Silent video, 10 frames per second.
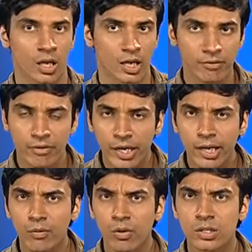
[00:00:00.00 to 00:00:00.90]
If I
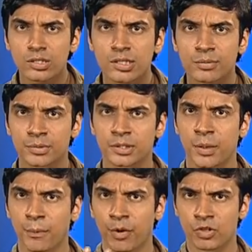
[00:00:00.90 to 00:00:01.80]
have got some
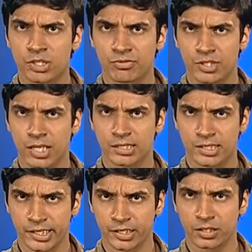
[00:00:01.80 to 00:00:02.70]
positive charge
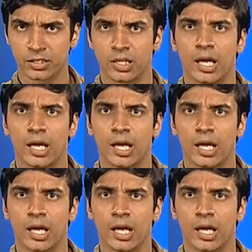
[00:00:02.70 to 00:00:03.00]
center